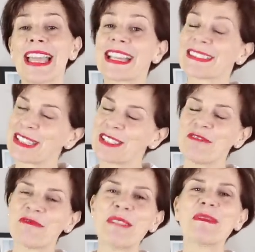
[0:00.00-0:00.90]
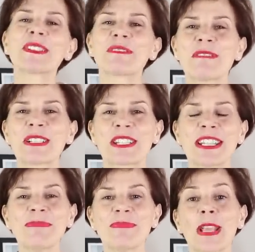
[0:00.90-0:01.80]
I thank you very much for
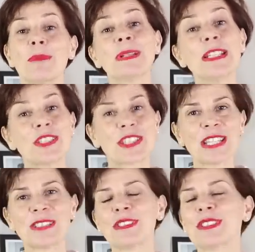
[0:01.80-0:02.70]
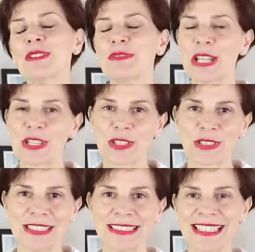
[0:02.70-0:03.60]
watching. Please share the video if you
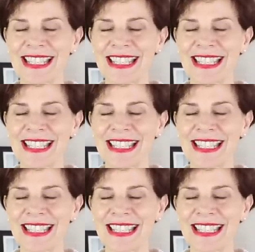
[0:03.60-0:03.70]
enjoyed it